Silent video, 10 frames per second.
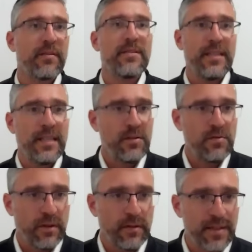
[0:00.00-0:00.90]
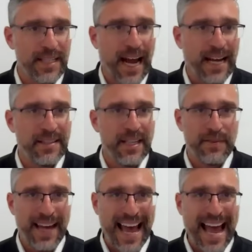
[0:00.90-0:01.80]
Does Israel, does the IDF
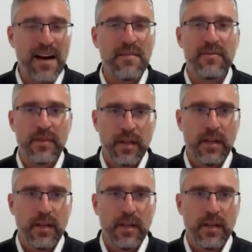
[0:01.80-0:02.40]
have